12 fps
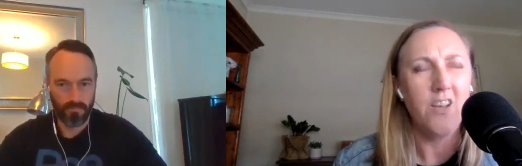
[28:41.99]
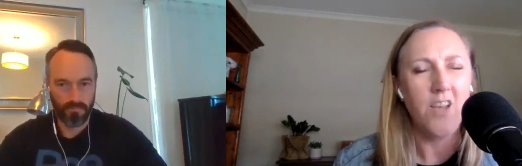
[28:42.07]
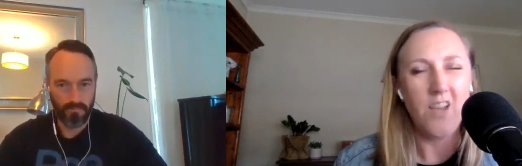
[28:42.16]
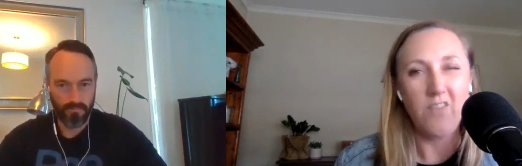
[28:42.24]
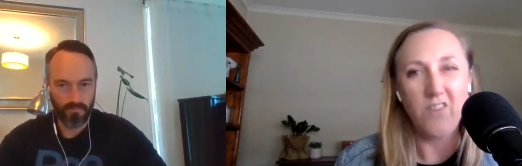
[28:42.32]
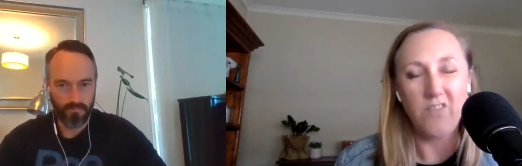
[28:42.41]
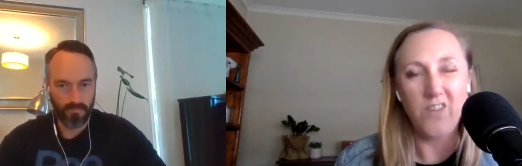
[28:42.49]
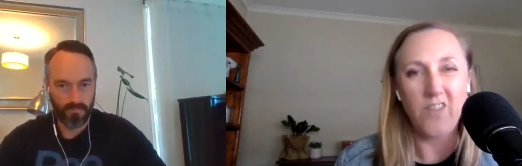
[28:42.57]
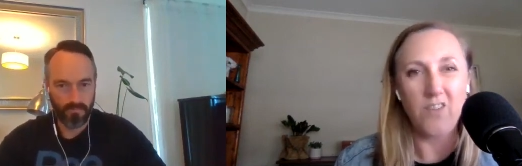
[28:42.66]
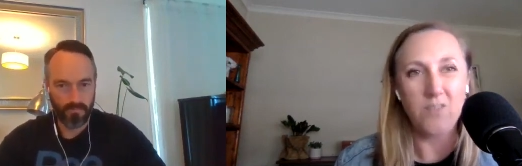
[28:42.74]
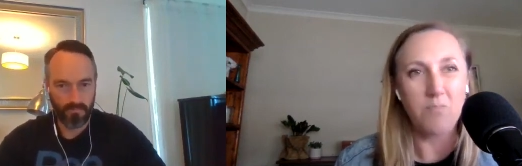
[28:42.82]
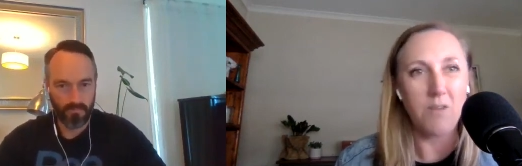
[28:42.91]
Speaker 1: Even if you get
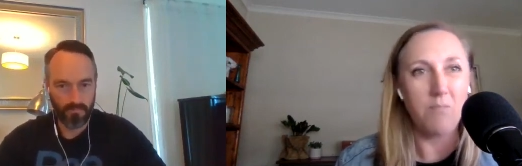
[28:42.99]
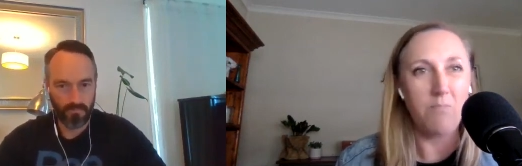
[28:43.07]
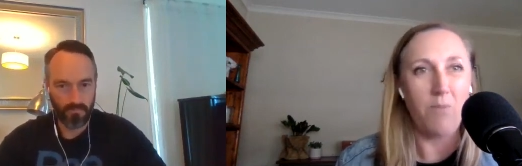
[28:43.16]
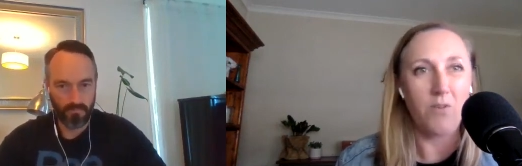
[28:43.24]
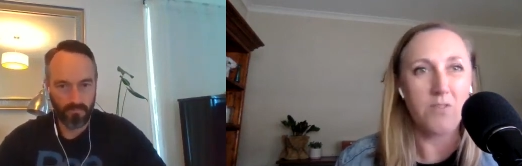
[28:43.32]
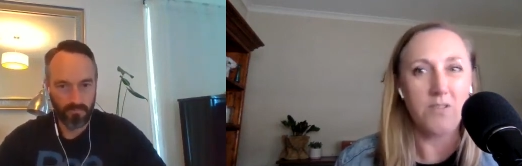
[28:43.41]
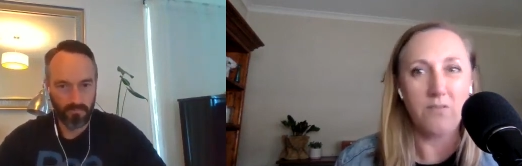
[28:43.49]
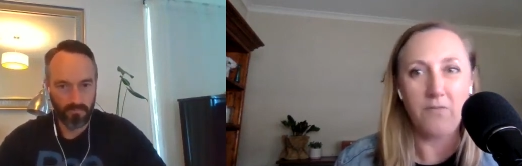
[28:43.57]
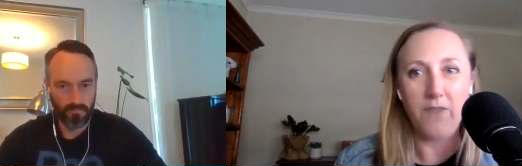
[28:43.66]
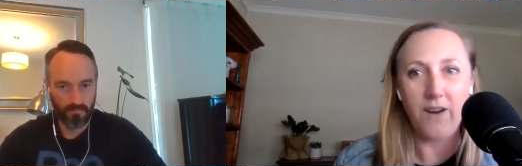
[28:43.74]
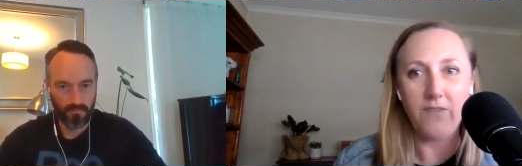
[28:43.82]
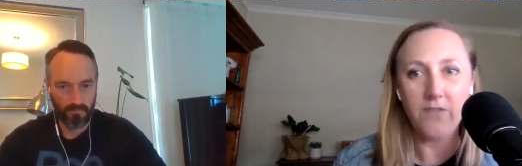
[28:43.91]
those big boxes of
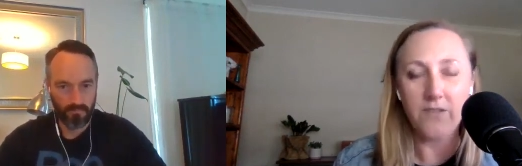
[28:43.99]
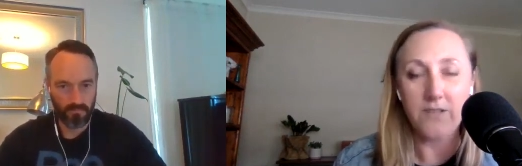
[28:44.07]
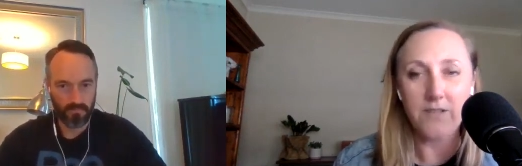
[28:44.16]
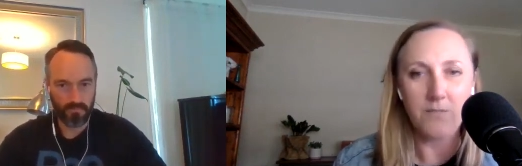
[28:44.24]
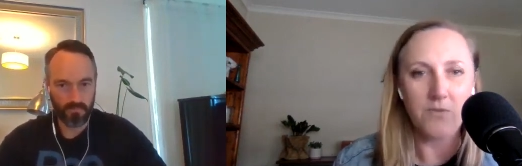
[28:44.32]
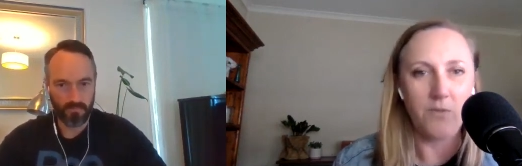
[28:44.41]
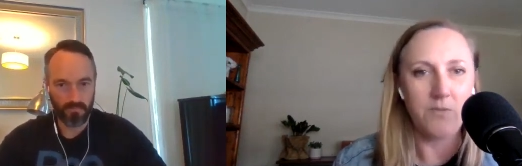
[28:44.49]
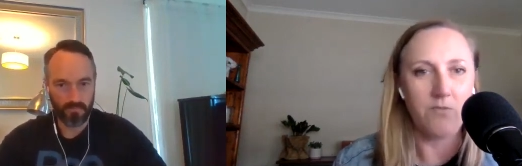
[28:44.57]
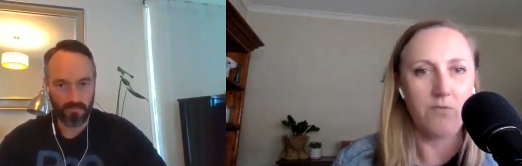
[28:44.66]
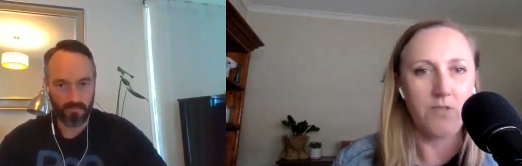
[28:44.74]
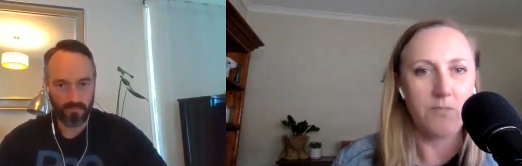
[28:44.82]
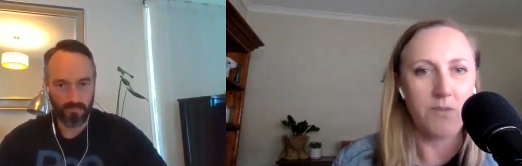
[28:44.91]
favorites, and sometimes they're
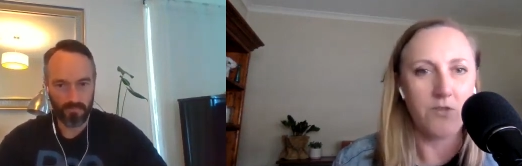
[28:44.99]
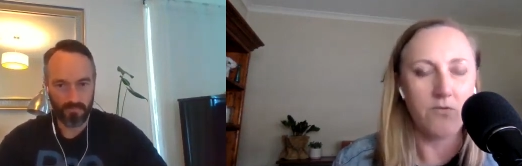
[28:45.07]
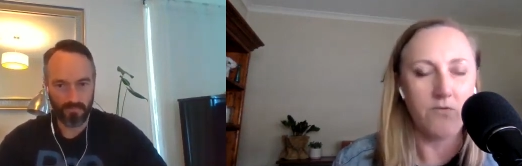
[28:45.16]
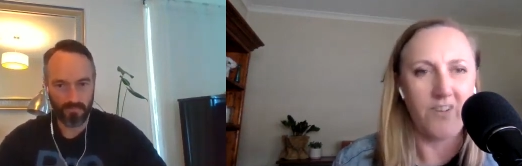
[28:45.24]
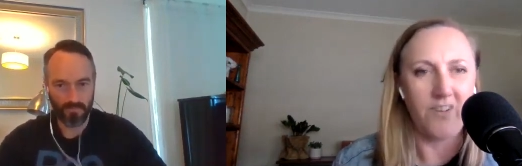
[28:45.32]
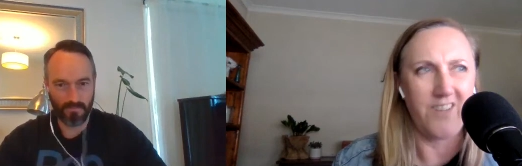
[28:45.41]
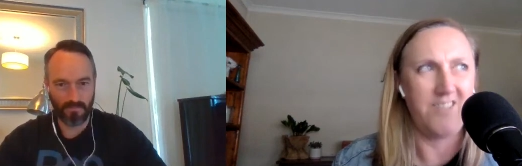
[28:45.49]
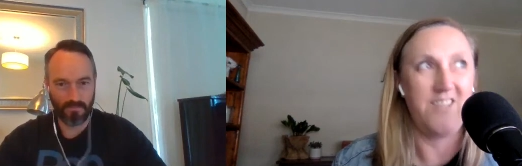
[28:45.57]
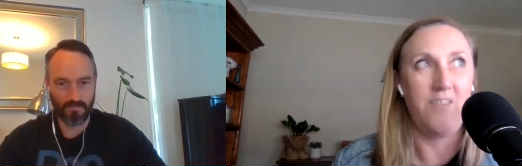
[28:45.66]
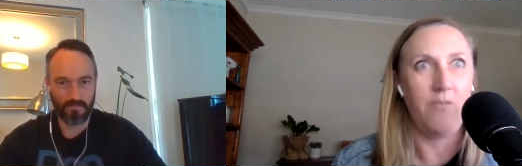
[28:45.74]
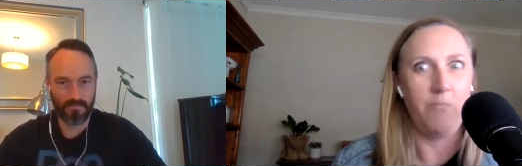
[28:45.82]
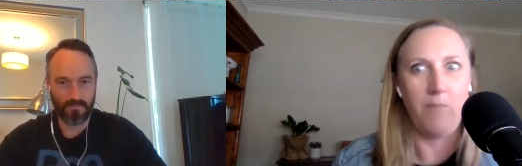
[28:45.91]
on special for like
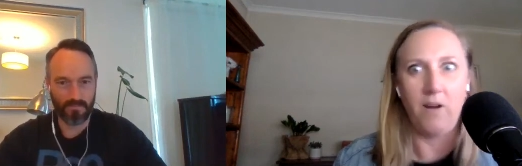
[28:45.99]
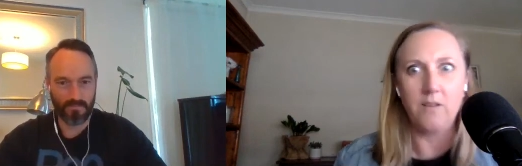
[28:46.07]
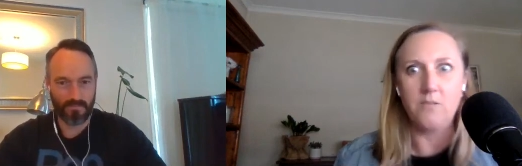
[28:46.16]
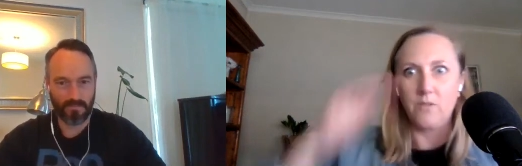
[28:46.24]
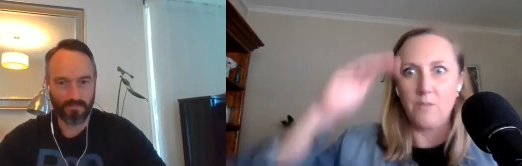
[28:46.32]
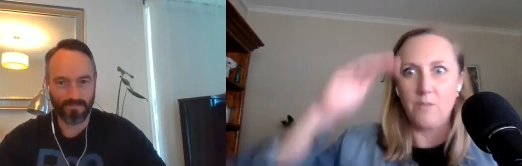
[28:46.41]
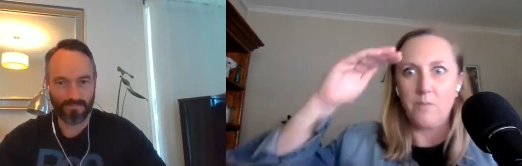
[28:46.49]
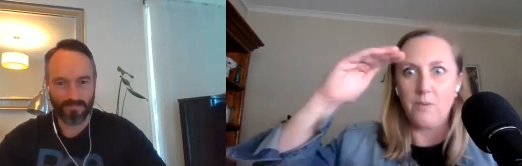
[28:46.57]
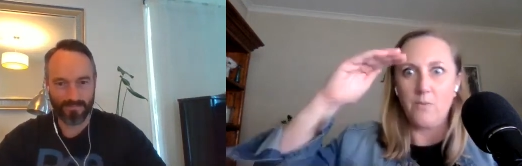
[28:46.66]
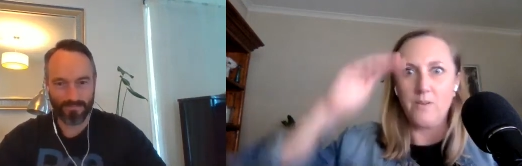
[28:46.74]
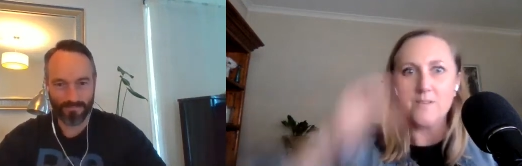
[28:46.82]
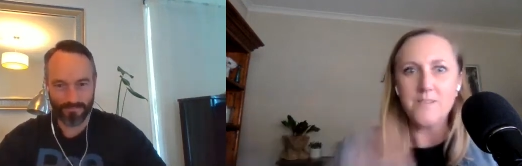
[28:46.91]
seven bucks, the really big
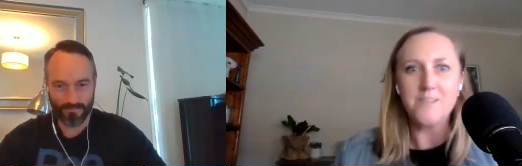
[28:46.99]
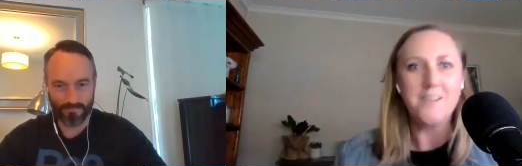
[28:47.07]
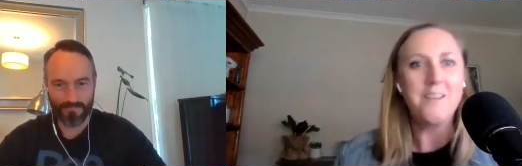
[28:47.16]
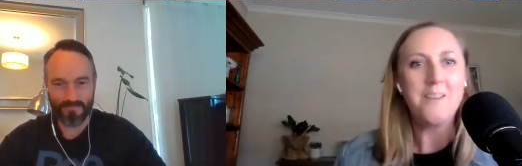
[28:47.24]
ones.